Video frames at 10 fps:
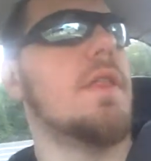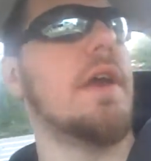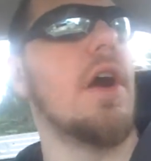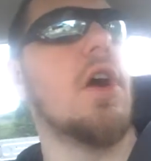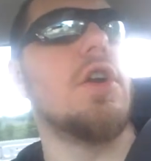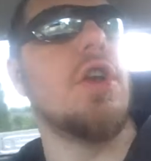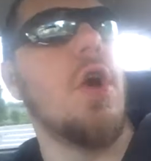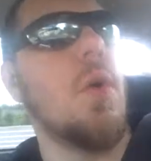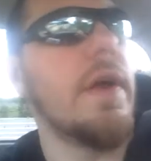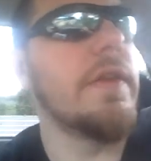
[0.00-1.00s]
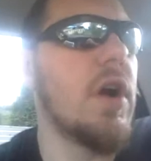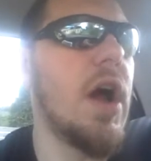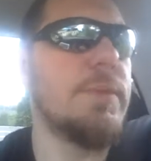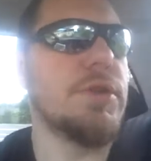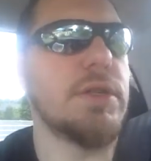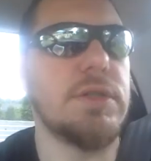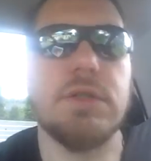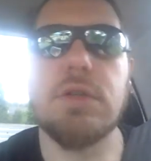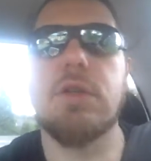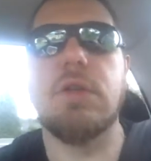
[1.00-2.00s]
There are no other options.